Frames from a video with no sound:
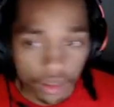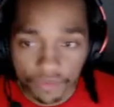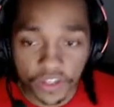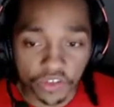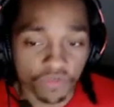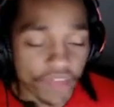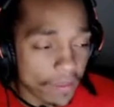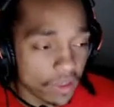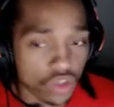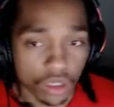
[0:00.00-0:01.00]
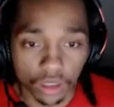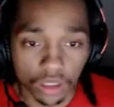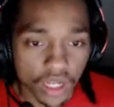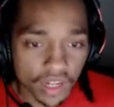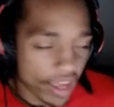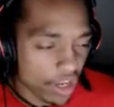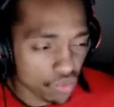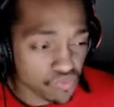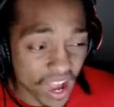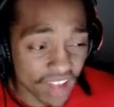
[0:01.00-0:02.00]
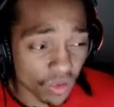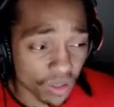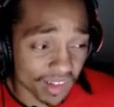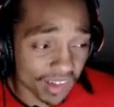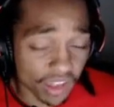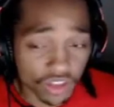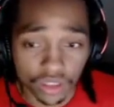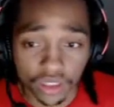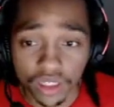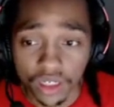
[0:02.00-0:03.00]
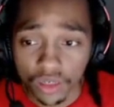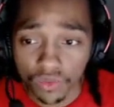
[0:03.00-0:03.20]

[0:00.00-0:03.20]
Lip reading: Feast or Famine jungler. It's kind of who Razork is, essentially.